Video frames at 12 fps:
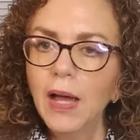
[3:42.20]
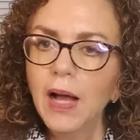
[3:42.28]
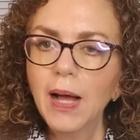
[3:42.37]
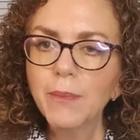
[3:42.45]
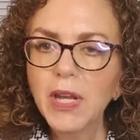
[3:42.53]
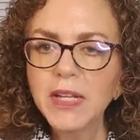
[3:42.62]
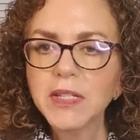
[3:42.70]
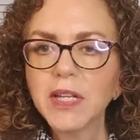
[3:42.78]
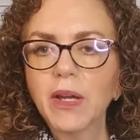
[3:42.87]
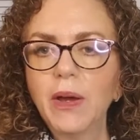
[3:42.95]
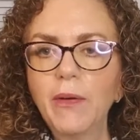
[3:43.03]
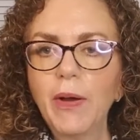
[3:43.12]
I'm going to tell
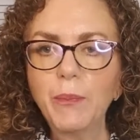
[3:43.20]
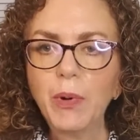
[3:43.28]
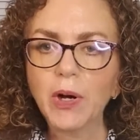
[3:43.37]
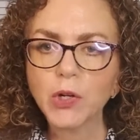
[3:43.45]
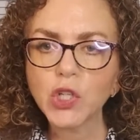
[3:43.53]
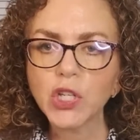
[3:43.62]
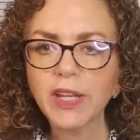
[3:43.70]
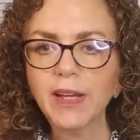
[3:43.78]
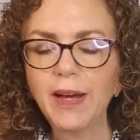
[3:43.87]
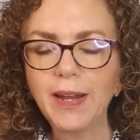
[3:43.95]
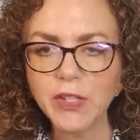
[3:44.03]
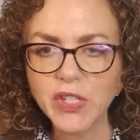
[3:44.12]
you how I partially
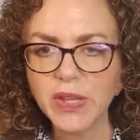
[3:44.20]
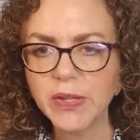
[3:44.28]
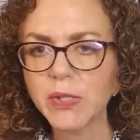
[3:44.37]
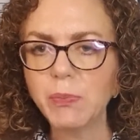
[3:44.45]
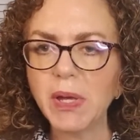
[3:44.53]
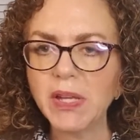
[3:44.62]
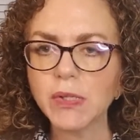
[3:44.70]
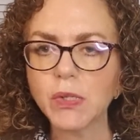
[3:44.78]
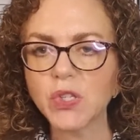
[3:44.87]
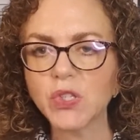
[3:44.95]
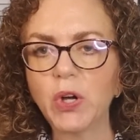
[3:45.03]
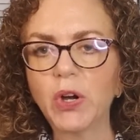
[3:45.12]
got into this mess to
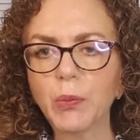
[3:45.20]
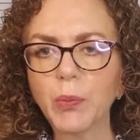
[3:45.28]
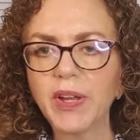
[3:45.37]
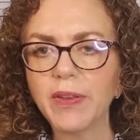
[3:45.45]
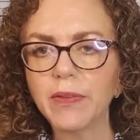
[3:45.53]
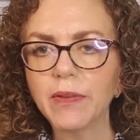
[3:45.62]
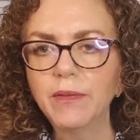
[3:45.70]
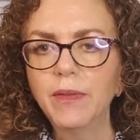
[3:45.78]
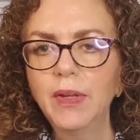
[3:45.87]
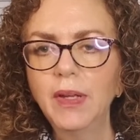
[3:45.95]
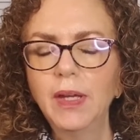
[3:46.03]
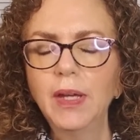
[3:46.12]
start with.
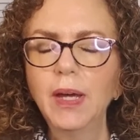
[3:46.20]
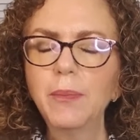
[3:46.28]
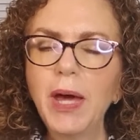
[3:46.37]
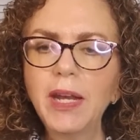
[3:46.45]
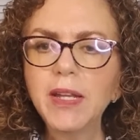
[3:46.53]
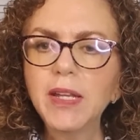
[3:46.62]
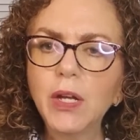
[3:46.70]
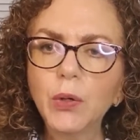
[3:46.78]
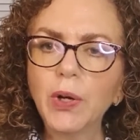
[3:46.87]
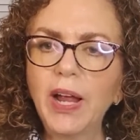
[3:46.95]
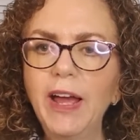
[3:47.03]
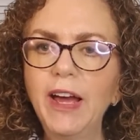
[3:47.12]
About 1.5
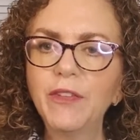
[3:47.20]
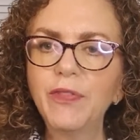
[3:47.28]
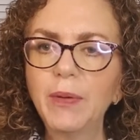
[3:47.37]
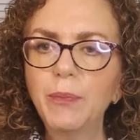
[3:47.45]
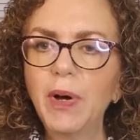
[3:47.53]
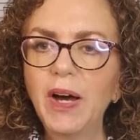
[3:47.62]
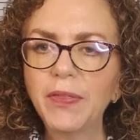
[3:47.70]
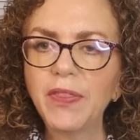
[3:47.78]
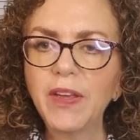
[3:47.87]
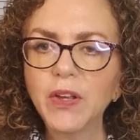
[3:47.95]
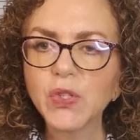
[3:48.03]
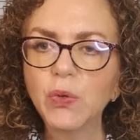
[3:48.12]
years, I bought
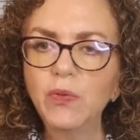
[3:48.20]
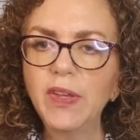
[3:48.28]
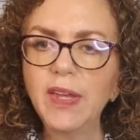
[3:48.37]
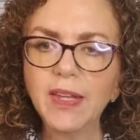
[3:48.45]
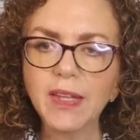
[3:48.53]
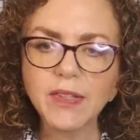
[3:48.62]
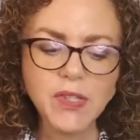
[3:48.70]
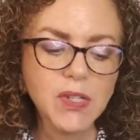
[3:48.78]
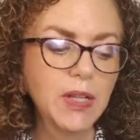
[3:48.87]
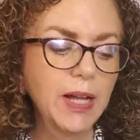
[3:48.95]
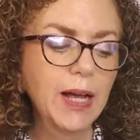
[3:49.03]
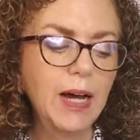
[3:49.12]
the Exuviance
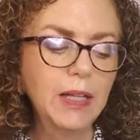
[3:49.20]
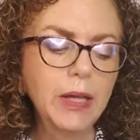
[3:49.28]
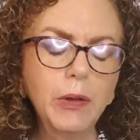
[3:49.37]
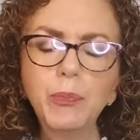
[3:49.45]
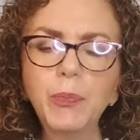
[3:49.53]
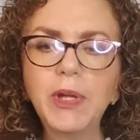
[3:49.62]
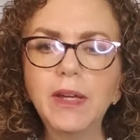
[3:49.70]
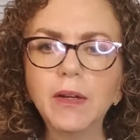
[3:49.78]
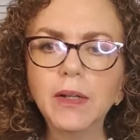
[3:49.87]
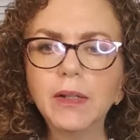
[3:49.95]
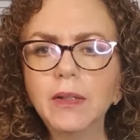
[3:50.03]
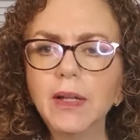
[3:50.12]
Glycolic
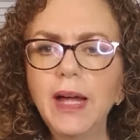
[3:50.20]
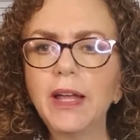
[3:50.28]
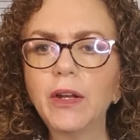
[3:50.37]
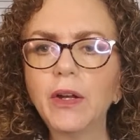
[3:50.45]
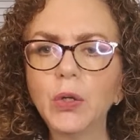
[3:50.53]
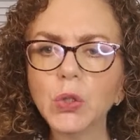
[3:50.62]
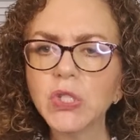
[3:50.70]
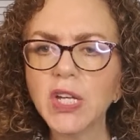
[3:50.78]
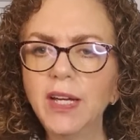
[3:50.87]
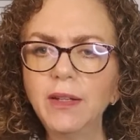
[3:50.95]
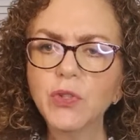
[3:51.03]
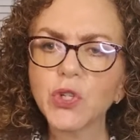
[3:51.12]
Peel at
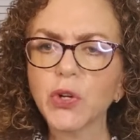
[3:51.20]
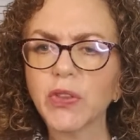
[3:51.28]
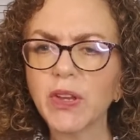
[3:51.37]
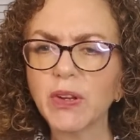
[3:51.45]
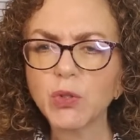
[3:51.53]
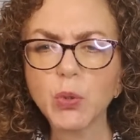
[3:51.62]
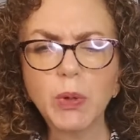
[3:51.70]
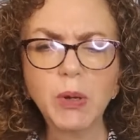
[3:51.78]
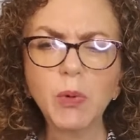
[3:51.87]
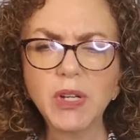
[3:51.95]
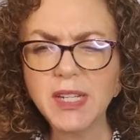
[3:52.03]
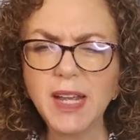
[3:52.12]
Ulta during their
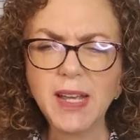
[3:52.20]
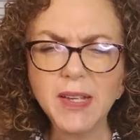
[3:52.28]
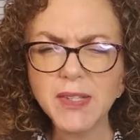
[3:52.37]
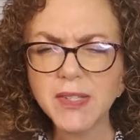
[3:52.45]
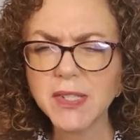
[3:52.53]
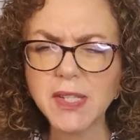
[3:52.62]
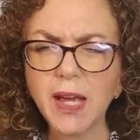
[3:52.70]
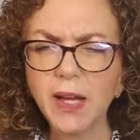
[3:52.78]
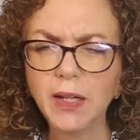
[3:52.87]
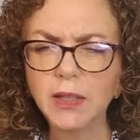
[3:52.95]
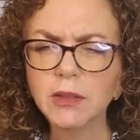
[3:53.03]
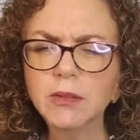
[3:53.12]
21 days
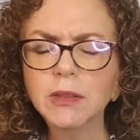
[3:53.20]
sale,